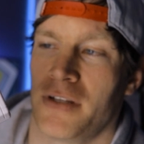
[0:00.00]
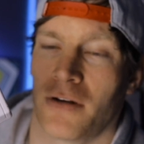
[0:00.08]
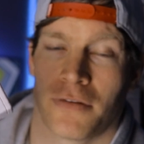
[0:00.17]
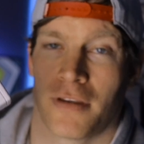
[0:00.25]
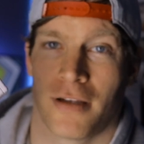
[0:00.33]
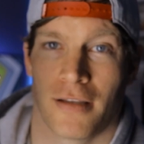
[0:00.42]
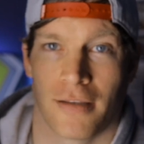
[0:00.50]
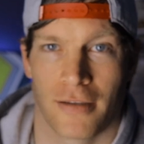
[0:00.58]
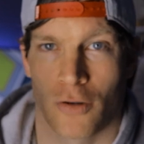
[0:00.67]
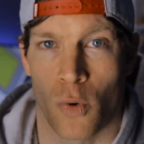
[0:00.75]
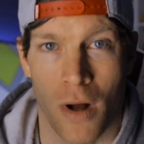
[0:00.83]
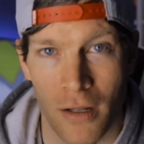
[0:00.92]
you know, the,
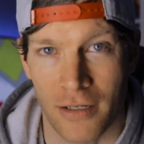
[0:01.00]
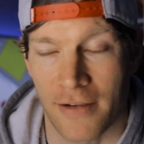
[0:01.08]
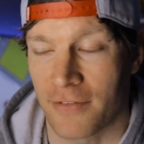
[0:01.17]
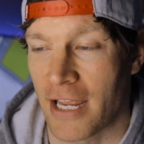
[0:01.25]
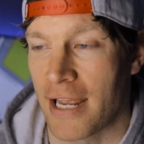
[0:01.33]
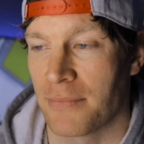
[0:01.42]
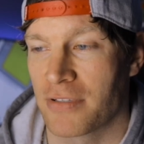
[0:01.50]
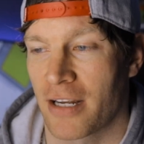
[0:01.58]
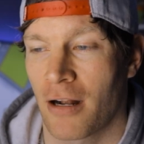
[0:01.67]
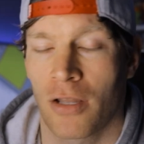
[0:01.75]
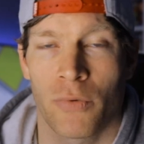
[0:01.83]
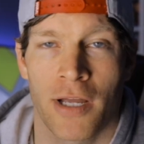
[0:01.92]
the quality of games,
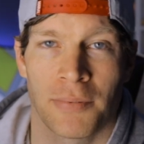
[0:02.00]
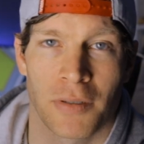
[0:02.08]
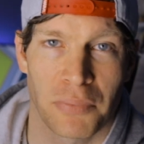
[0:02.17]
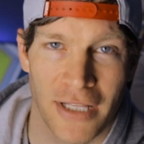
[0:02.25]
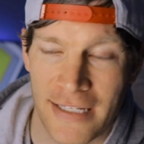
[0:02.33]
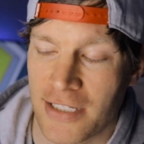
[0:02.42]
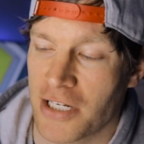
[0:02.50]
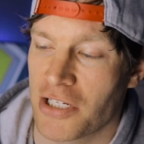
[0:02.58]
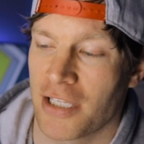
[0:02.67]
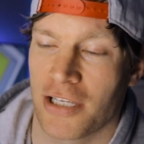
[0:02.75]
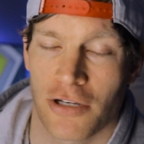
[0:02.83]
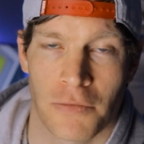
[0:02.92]
like all the way up to
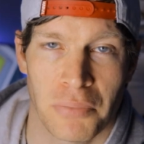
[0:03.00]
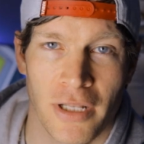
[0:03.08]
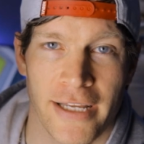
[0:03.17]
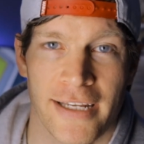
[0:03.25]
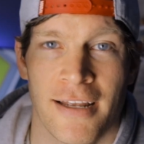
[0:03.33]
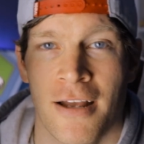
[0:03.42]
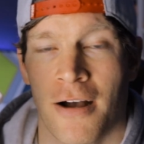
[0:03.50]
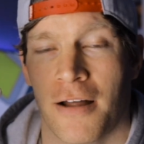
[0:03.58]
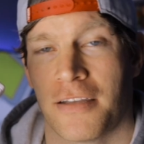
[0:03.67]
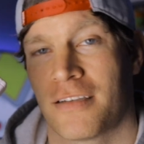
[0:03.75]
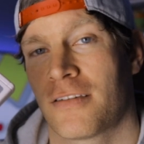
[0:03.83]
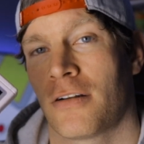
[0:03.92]
PlayStation that you can play
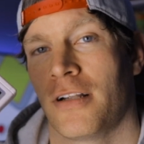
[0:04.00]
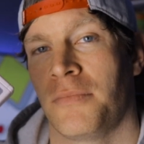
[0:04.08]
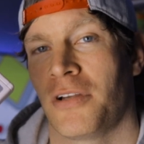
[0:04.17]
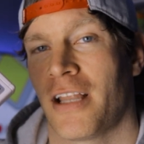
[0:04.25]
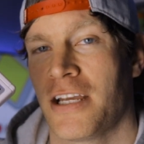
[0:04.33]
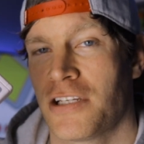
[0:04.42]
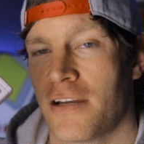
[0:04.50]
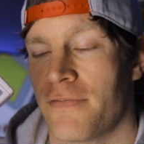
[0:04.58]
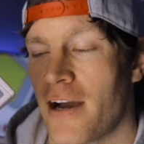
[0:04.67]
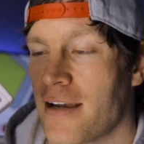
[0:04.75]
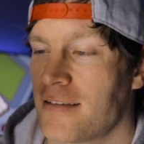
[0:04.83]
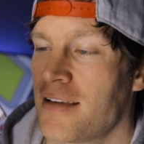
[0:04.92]
on this little emulation
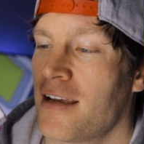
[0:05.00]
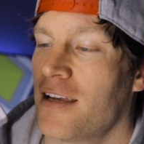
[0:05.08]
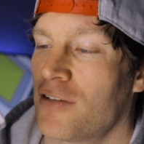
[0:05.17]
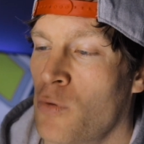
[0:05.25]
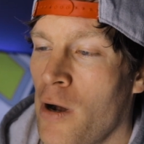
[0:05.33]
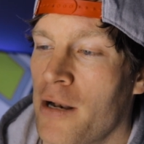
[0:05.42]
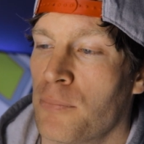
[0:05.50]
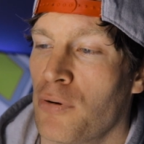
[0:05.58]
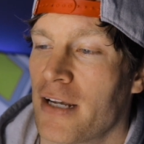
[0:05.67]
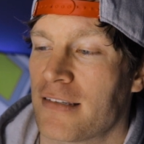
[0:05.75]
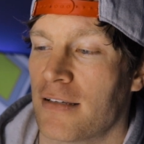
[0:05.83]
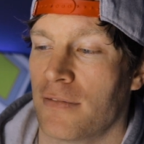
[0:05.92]
device is quite
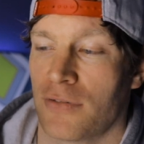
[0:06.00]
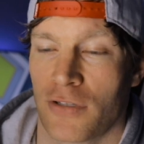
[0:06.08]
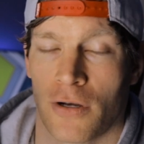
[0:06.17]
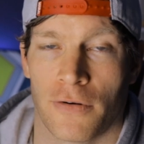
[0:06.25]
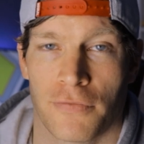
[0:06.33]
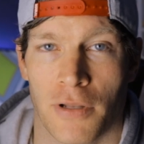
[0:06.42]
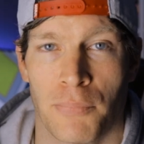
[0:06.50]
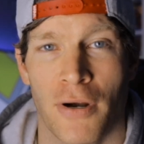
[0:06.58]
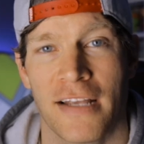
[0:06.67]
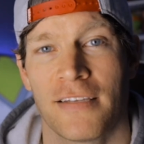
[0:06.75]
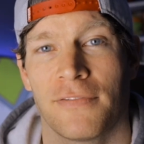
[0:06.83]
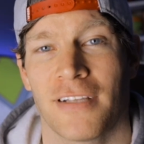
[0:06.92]
impressive. So for the
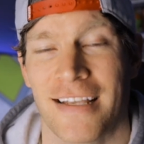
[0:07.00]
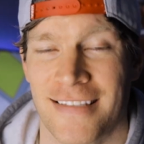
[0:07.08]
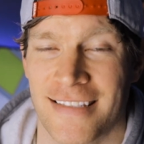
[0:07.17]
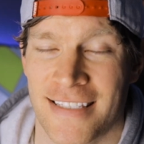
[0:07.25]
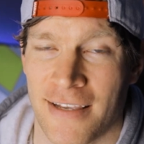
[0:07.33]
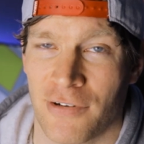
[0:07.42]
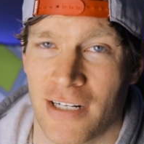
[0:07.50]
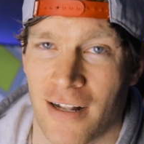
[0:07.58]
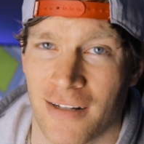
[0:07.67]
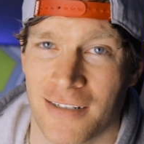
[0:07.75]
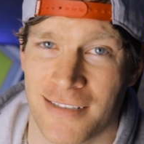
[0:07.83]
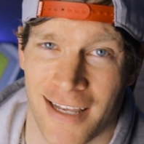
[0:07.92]
price of less than
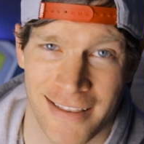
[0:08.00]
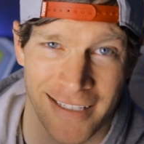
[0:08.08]
$70, I